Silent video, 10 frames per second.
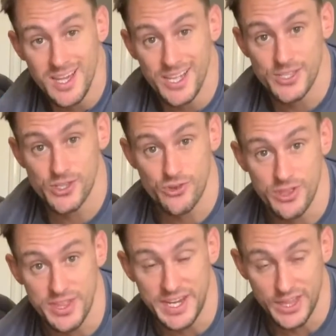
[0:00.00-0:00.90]
It's
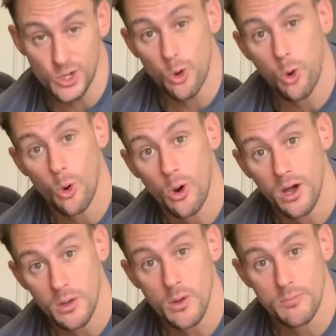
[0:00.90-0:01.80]
strengthening the
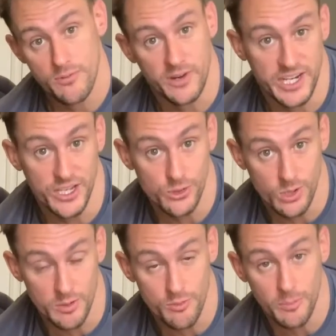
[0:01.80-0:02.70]
core, providing you're doing
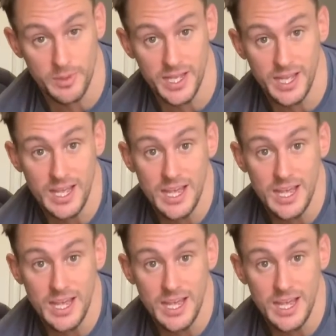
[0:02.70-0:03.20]
it properly,